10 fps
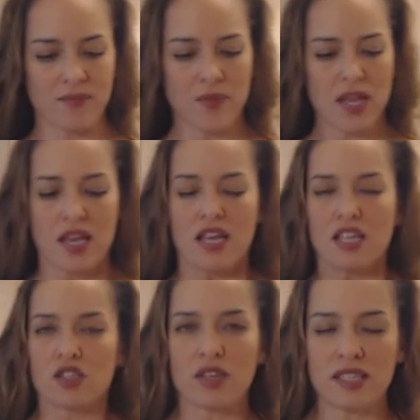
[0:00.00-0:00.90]

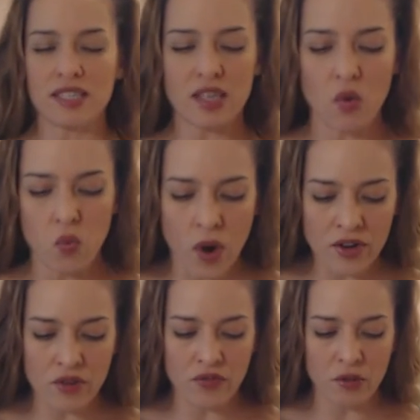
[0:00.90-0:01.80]
So this is a
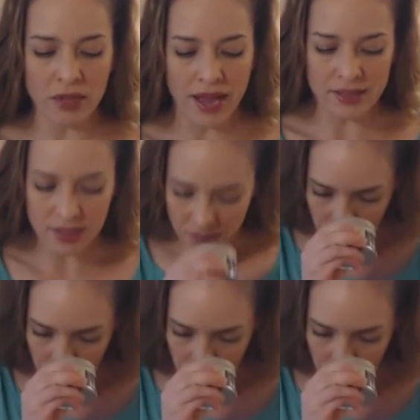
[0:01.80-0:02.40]
wonderful blend.